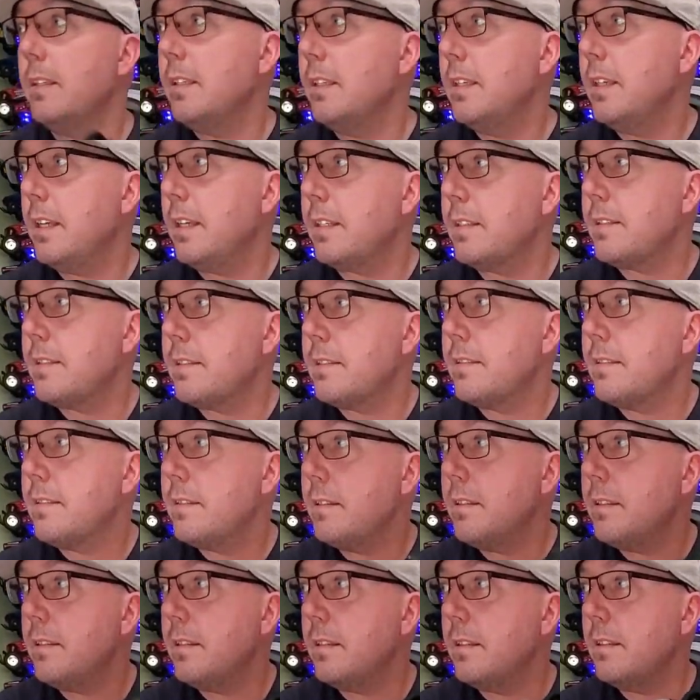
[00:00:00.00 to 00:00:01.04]

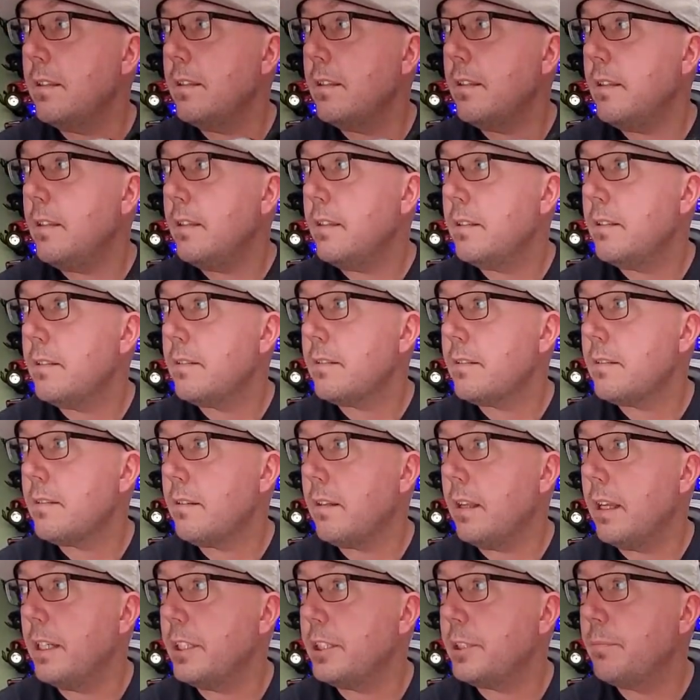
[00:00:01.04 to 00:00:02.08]
ESC
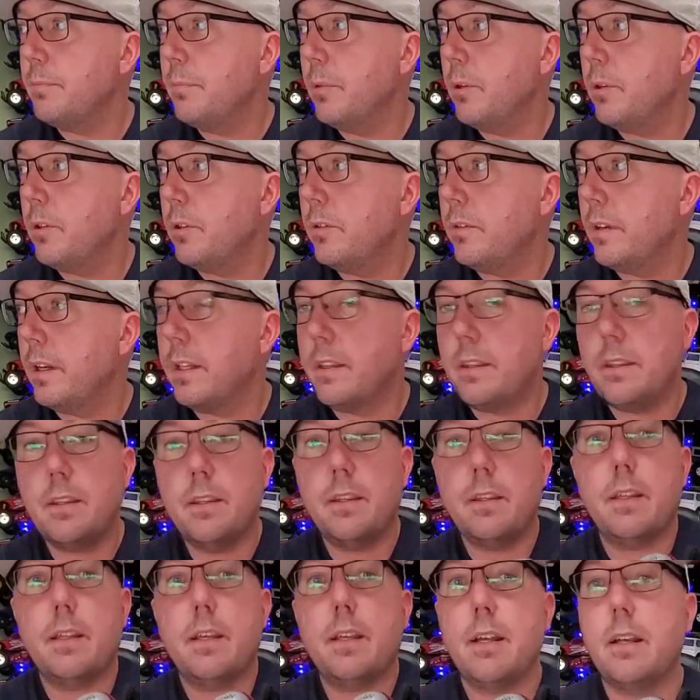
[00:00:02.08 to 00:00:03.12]
/ motor right
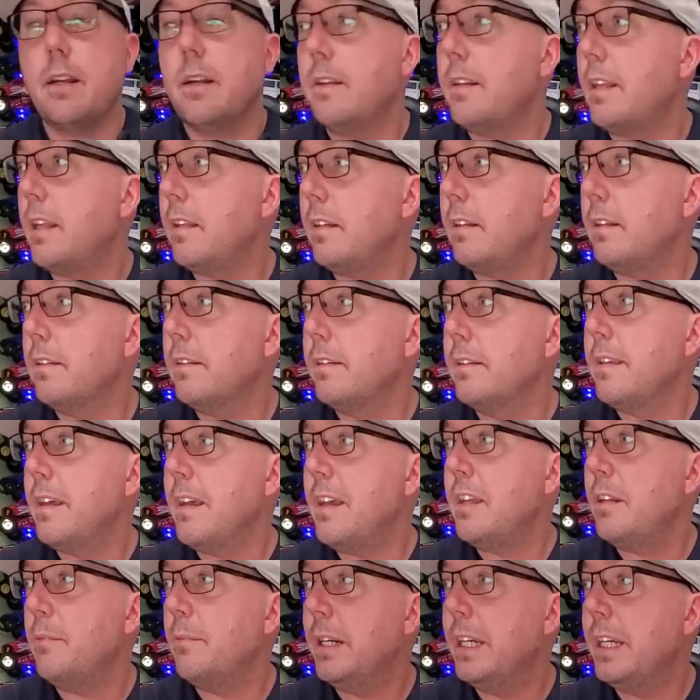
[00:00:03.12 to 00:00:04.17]
there, that little
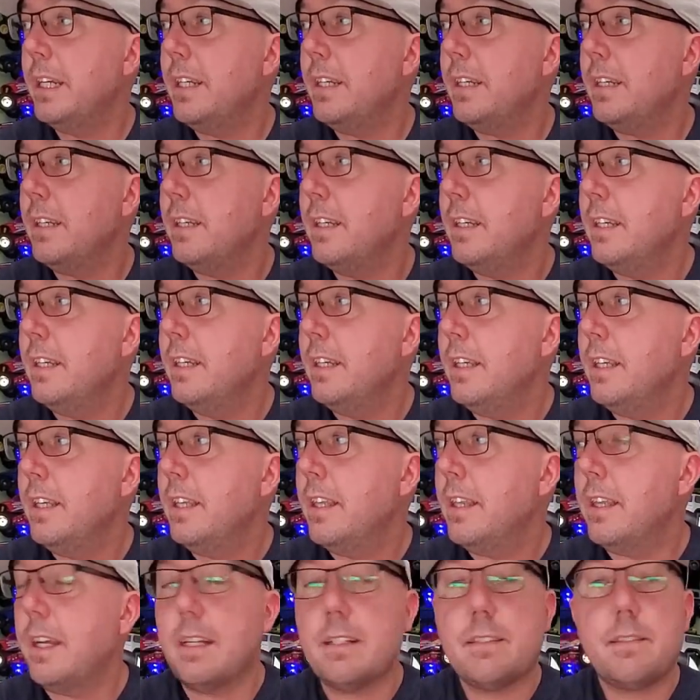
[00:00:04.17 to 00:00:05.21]
Dynamite,
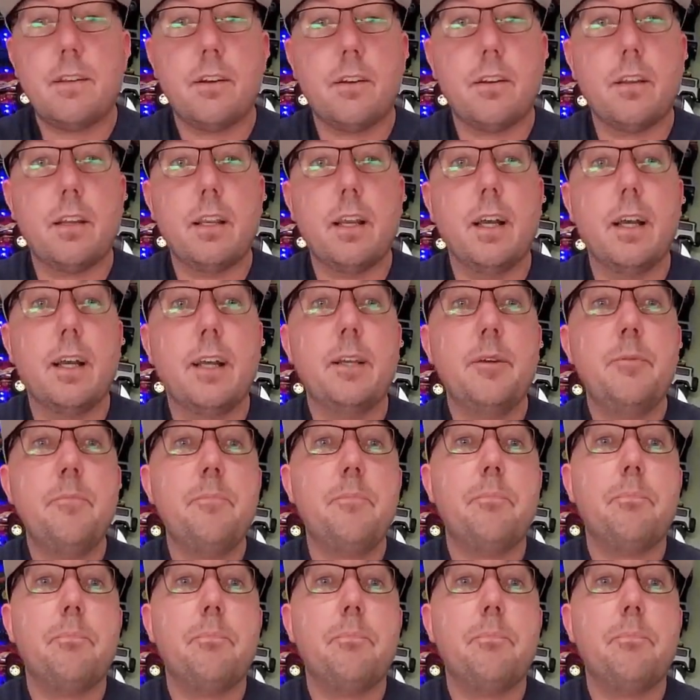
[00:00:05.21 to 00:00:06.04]
that's our guy.